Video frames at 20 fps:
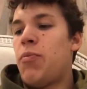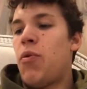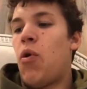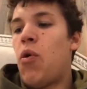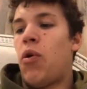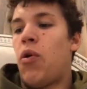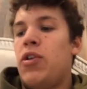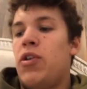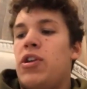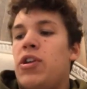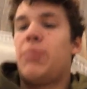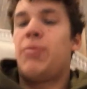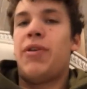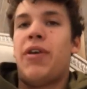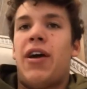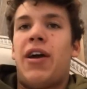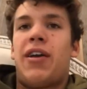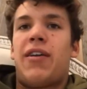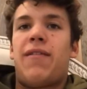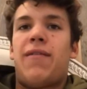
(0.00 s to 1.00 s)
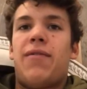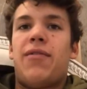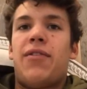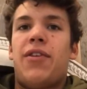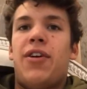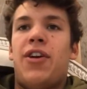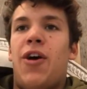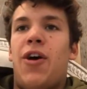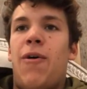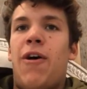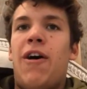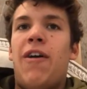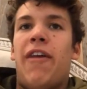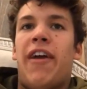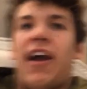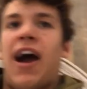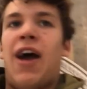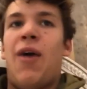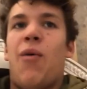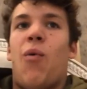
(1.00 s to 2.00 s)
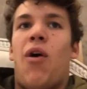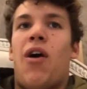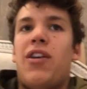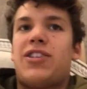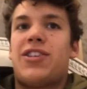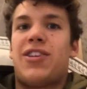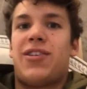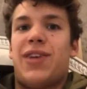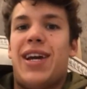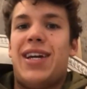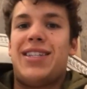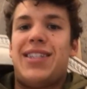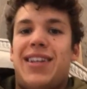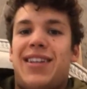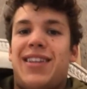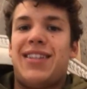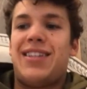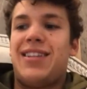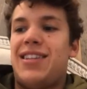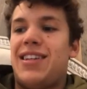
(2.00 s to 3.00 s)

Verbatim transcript: or you could be like, you know what, like I want to race. Like this is